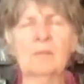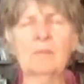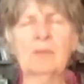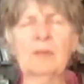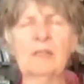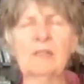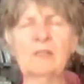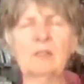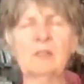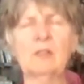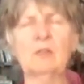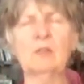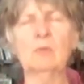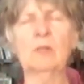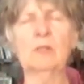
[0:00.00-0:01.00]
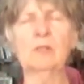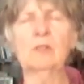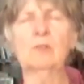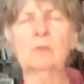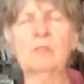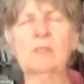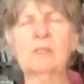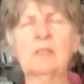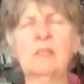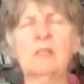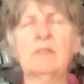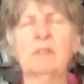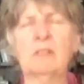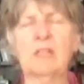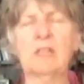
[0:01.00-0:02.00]
place in you want to
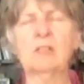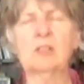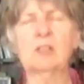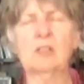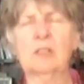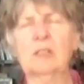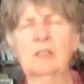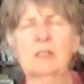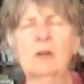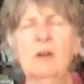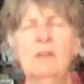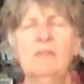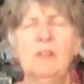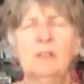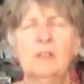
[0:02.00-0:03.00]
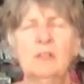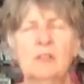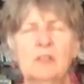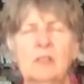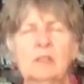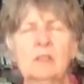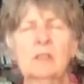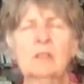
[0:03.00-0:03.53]
receive attention. So I feel just a little